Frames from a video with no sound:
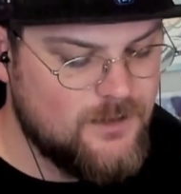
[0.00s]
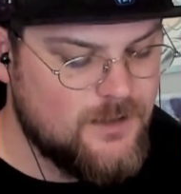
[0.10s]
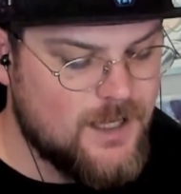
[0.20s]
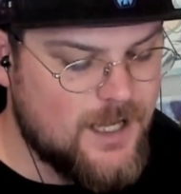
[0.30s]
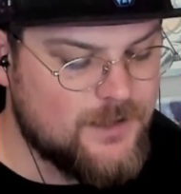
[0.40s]

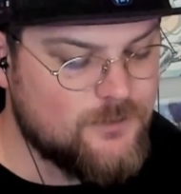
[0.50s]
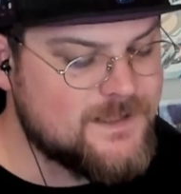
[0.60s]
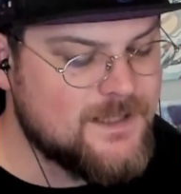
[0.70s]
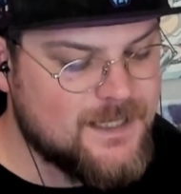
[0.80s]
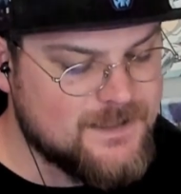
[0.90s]
the reason
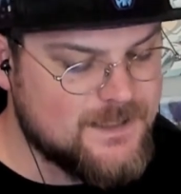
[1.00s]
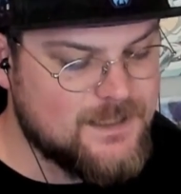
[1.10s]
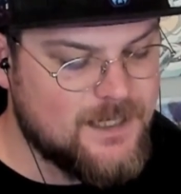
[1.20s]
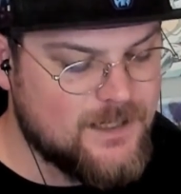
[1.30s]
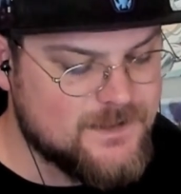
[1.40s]
they conceded
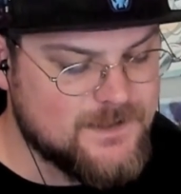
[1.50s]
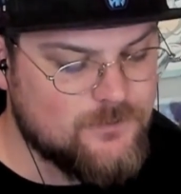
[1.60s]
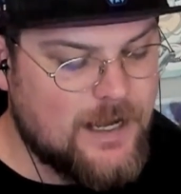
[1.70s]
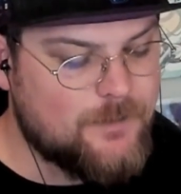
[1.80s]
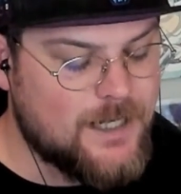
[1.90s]
there is because the
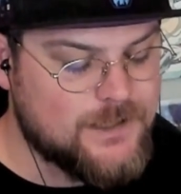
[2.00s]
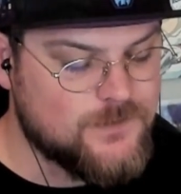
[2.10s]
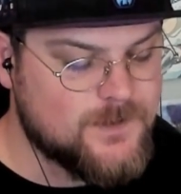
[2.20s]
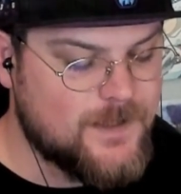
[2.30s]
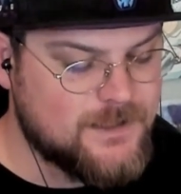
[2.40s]
Rapidash
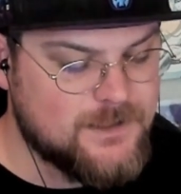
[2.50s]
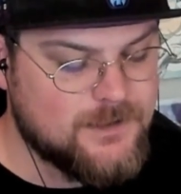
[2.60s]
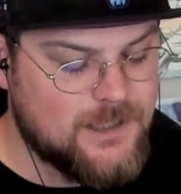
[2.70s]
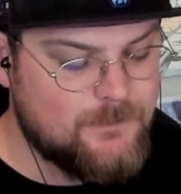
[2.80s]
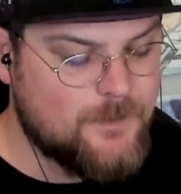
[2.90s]
was about to
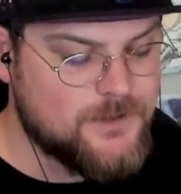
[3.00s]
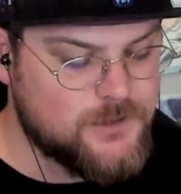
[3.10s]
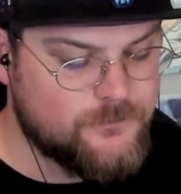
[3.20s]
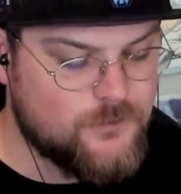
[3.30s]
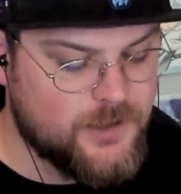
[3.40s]
come up and do
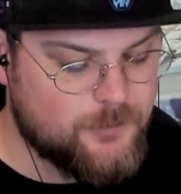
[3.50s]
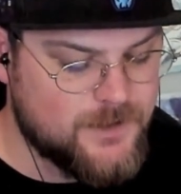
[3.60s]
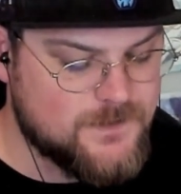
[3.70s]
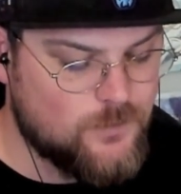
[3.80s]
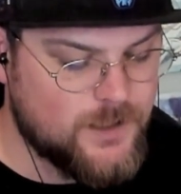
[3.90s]
40 plus
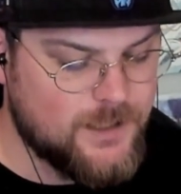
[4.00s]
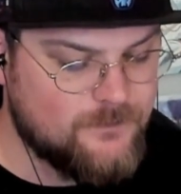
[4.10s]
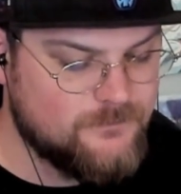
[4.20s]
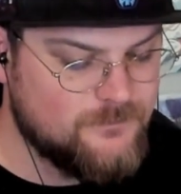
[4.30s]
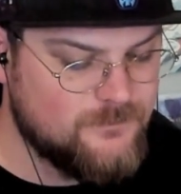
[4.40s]
20
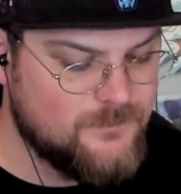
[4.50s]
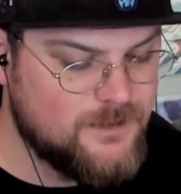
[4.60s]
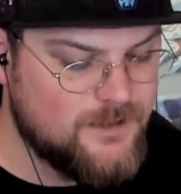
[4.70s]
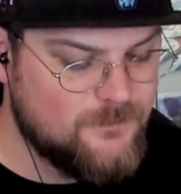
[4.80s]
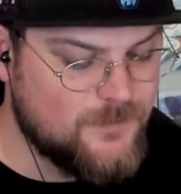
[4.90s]

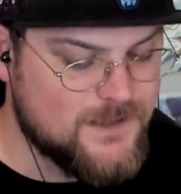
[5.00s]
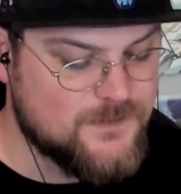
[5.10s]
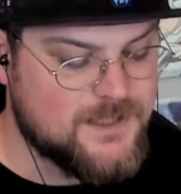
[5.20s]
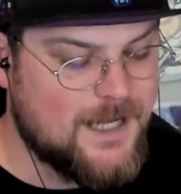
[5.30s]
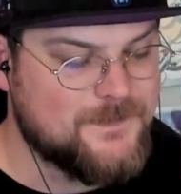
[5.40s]
because we
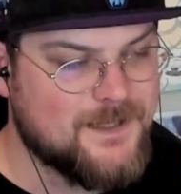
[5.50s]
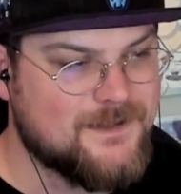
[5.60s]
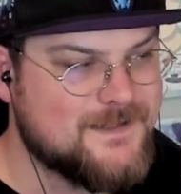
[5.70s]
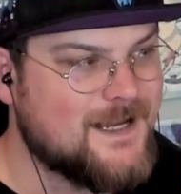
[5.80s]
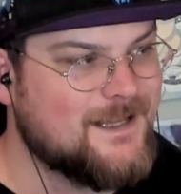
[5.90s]
top decked the
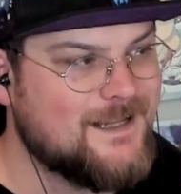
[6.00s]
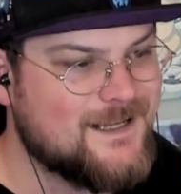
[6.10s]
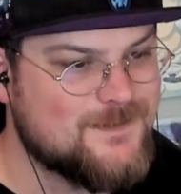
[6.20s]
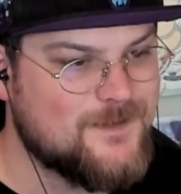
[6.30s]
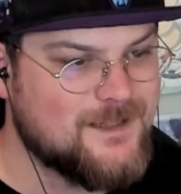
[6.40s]
second X
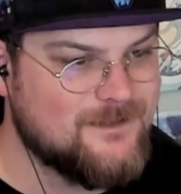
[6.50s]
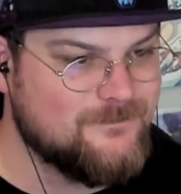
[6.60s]
speed.